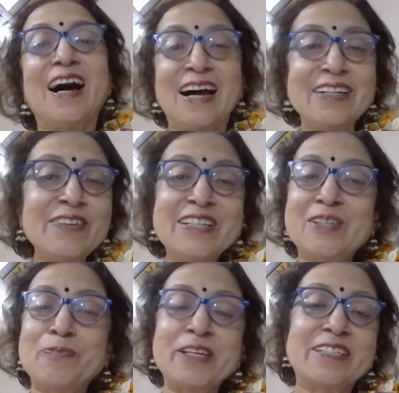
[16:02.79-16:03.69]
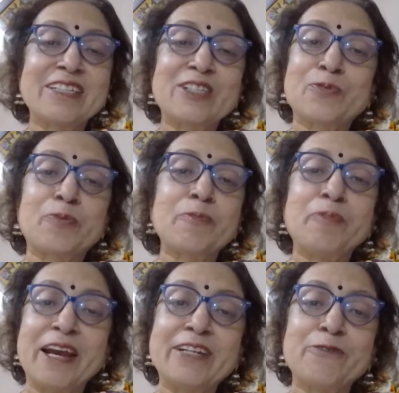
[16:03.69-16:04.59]
100 speeches,
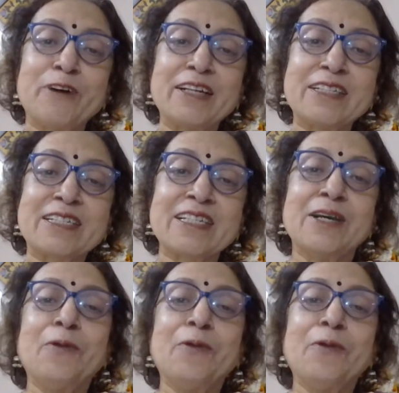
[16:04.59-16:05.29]
prepared ones,